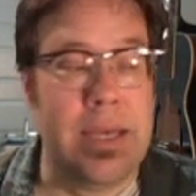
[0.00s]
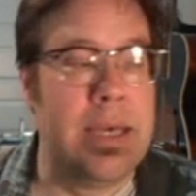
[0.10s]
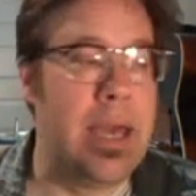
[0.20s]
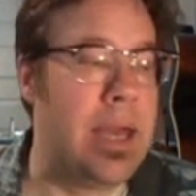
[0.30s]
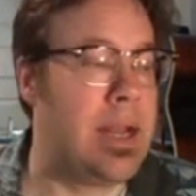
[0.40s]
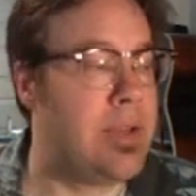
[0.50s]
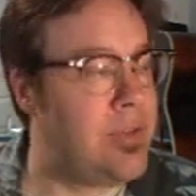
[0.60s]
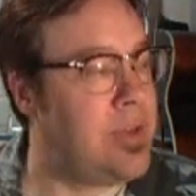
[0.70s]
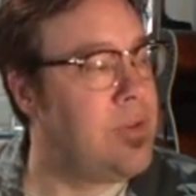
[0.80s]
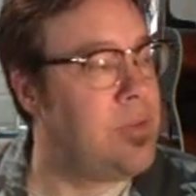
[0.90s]
and I
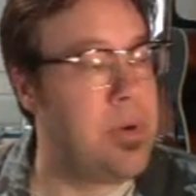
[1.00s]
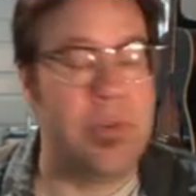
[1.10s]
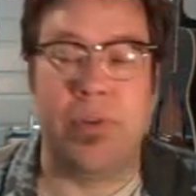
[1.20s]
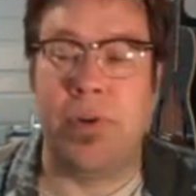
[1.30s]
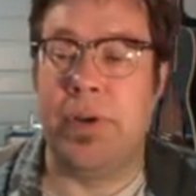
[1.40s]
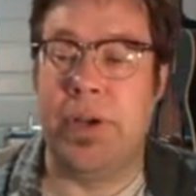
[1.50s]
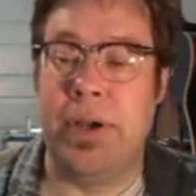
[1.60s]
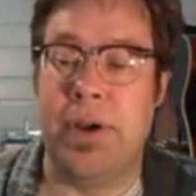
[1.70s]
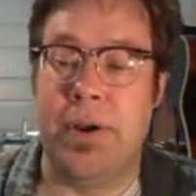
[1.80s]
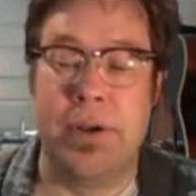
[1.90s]
see this person over
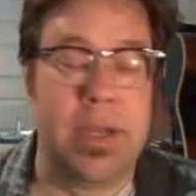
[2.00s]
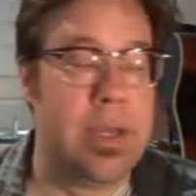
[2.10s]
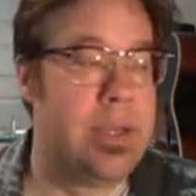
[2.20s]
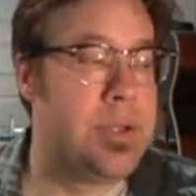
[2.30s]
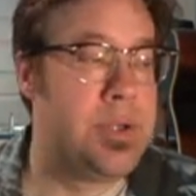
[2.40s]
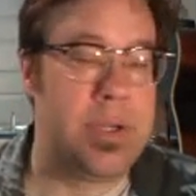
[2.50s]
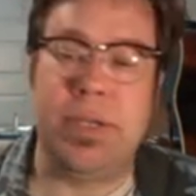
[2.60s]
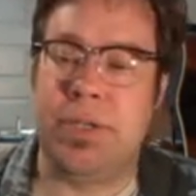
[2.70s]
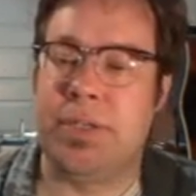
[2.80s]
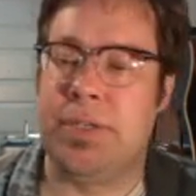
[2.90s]
here. She
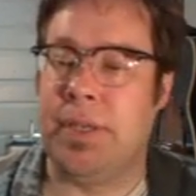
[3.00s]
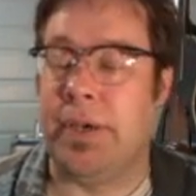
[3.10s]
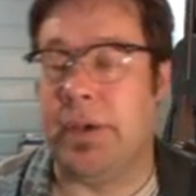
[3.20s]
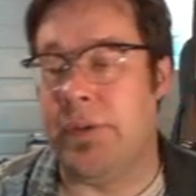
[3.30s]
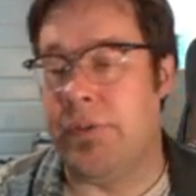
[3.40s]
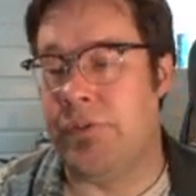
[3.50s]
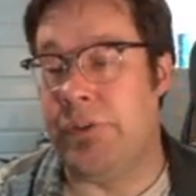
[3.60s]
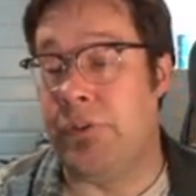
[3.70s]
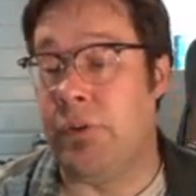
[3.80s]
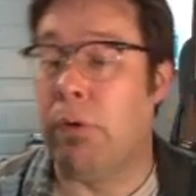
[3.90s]
just uh,
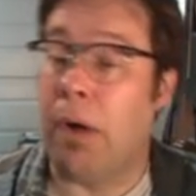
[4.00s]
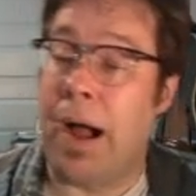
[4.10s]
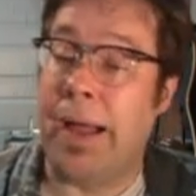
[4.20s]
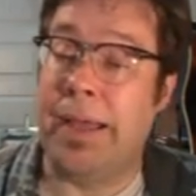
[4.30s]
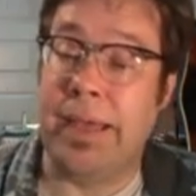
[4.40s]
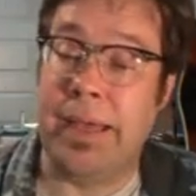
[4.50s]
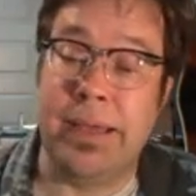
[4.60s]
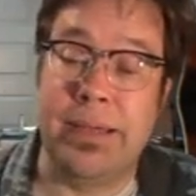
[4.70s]
she's crying.